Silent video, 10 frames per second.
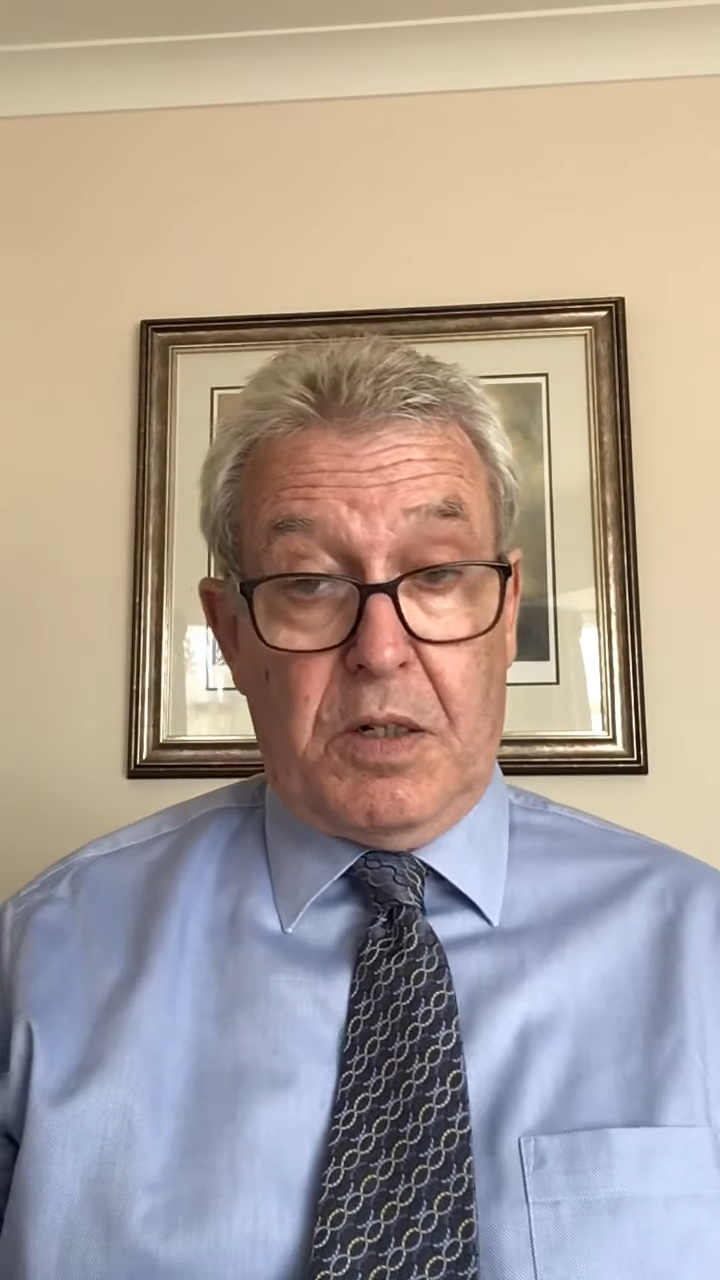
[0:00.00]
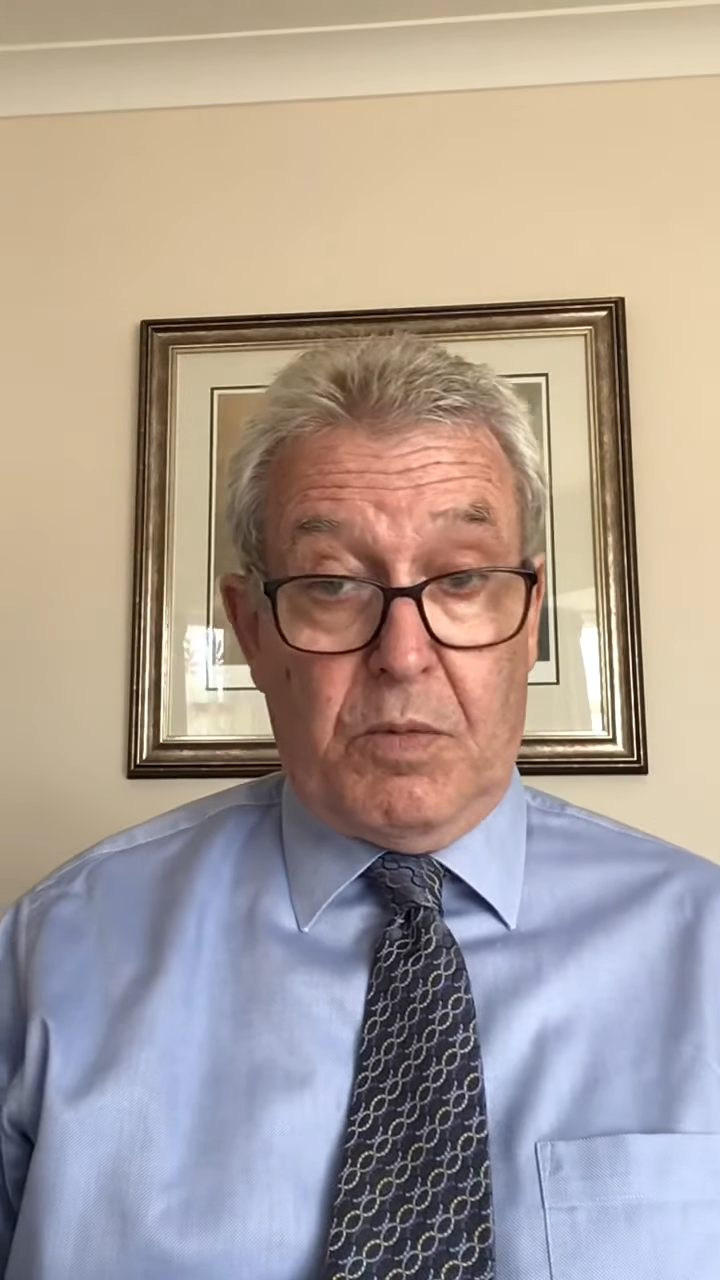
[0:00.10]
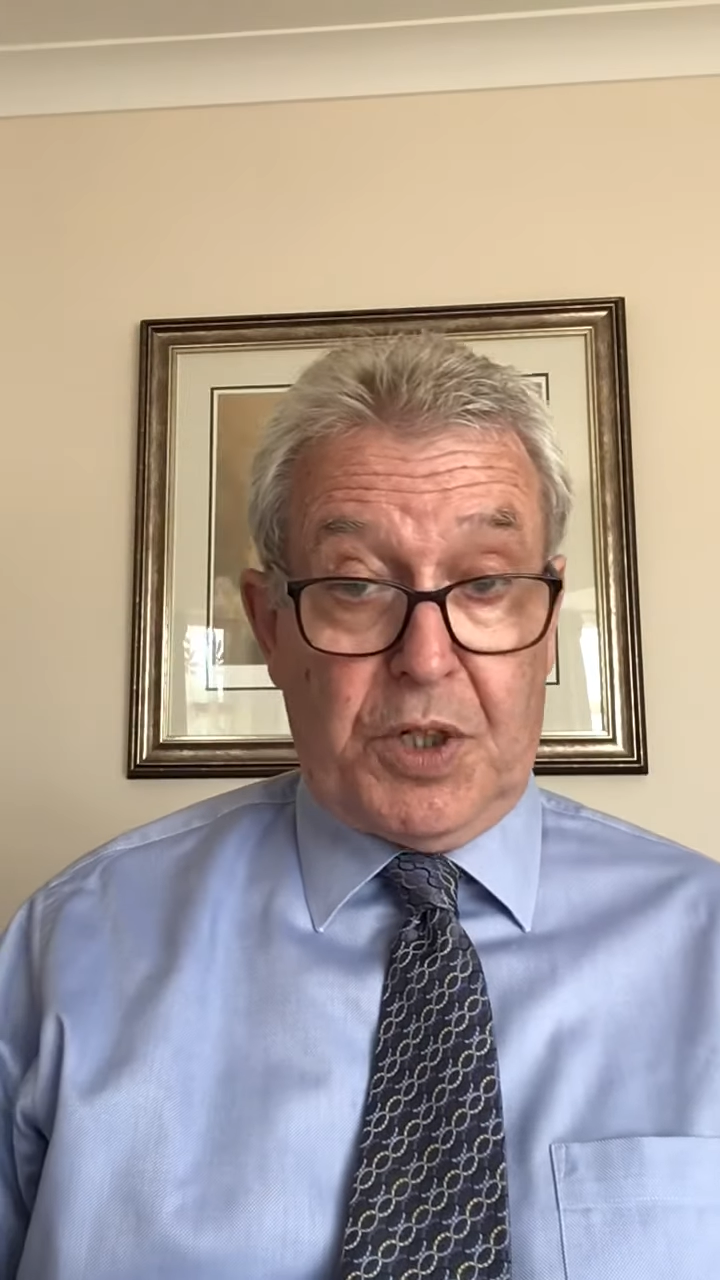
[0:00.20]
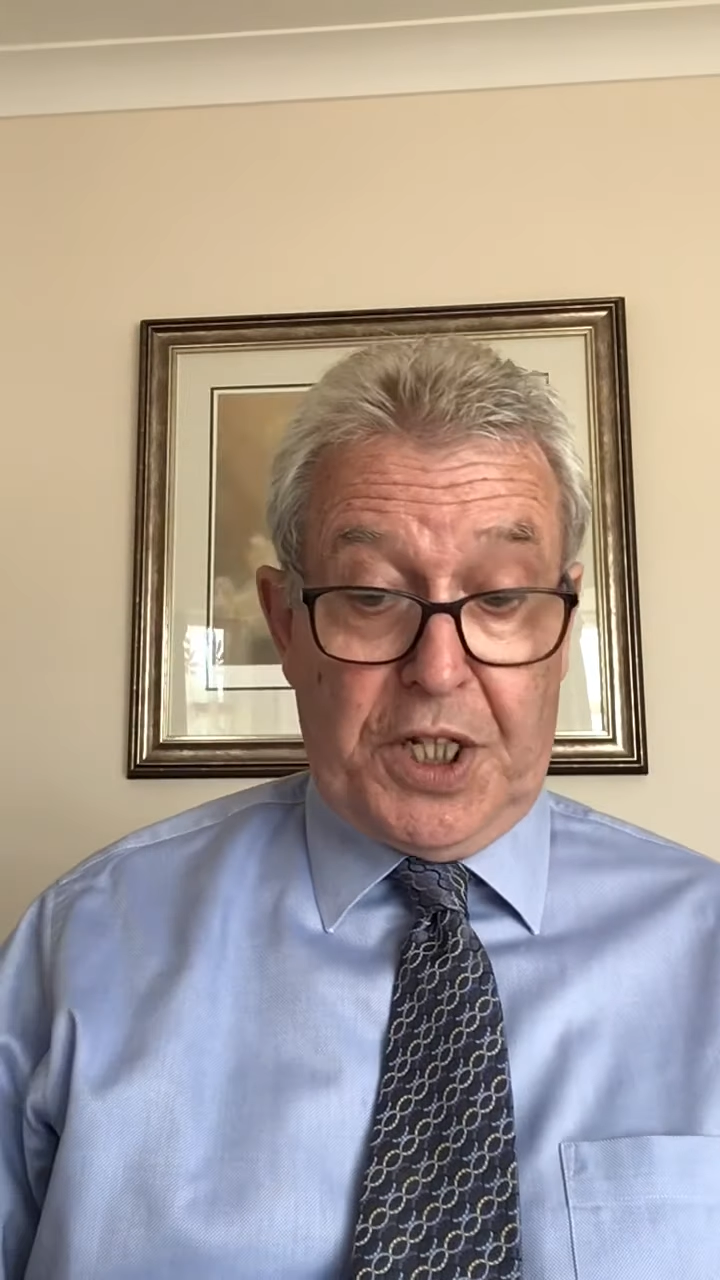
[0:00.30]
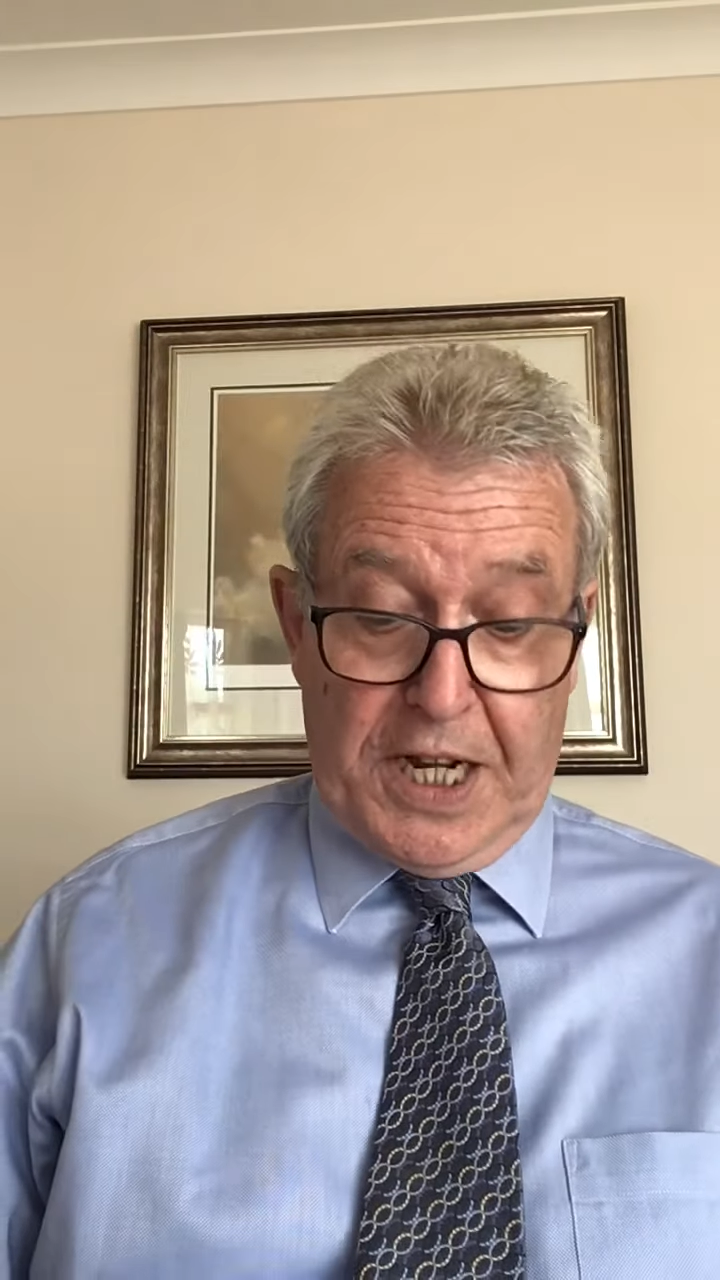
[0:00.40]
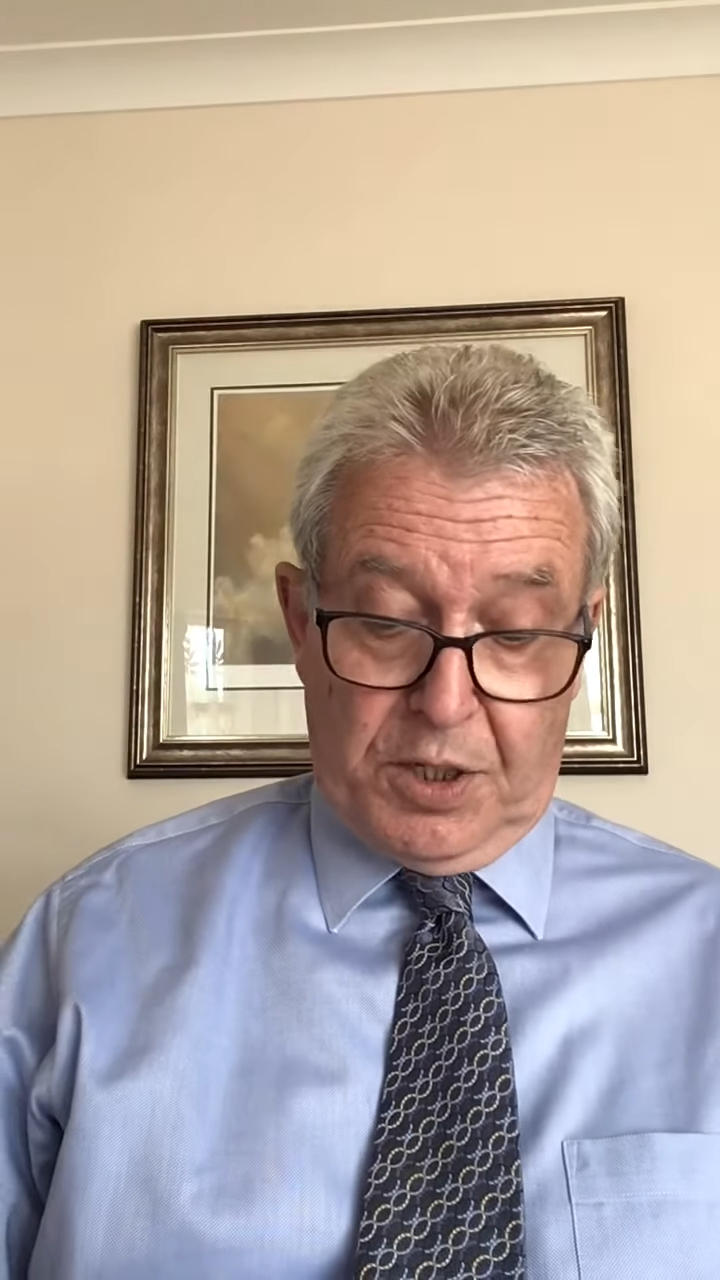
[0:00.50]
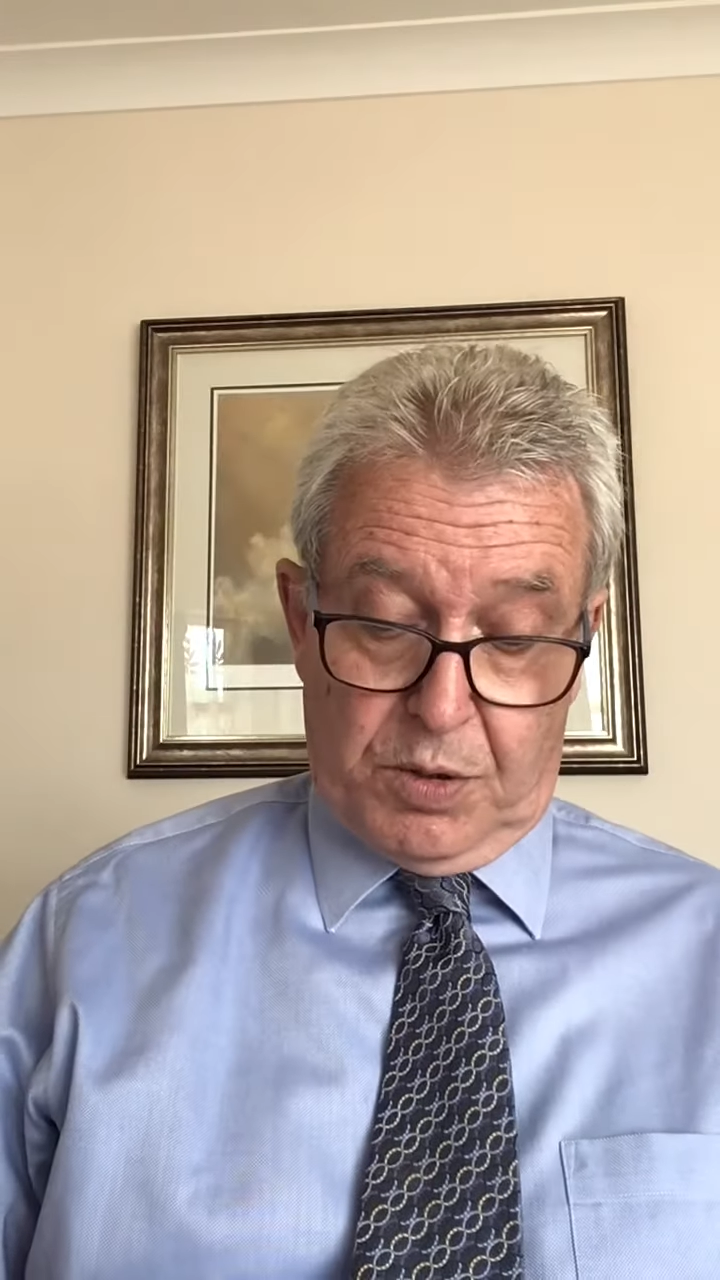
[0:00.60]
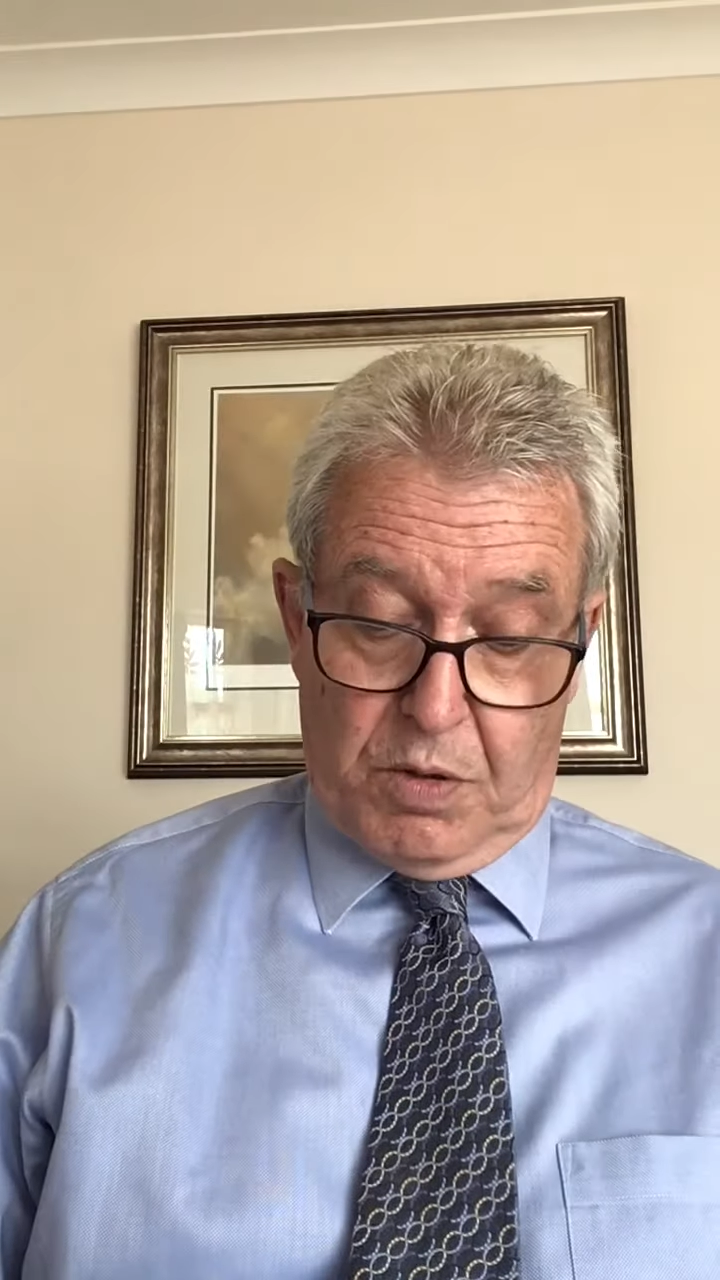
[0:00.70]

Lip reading: was yet to